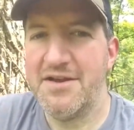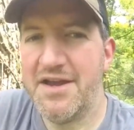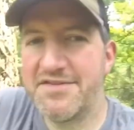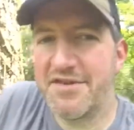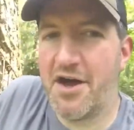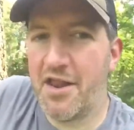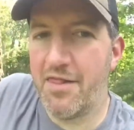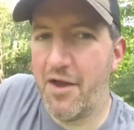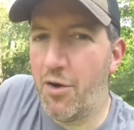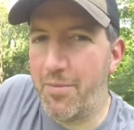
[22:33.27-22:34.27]
It's got a
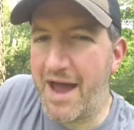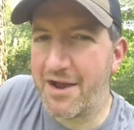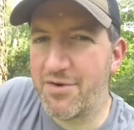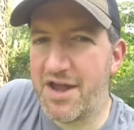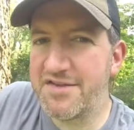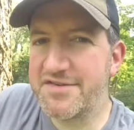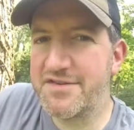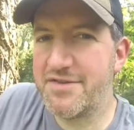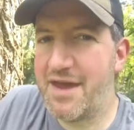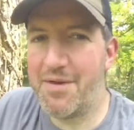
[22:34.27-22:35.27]
low
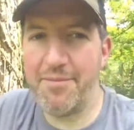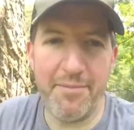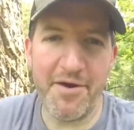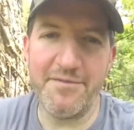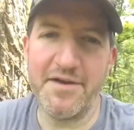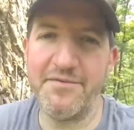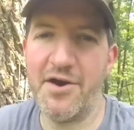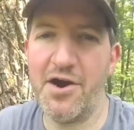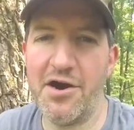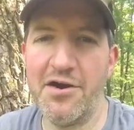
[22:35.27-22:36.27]
backrest. That might be perfect
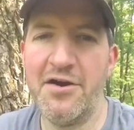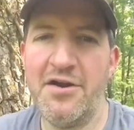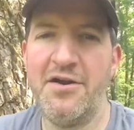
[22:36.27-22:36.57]
for her.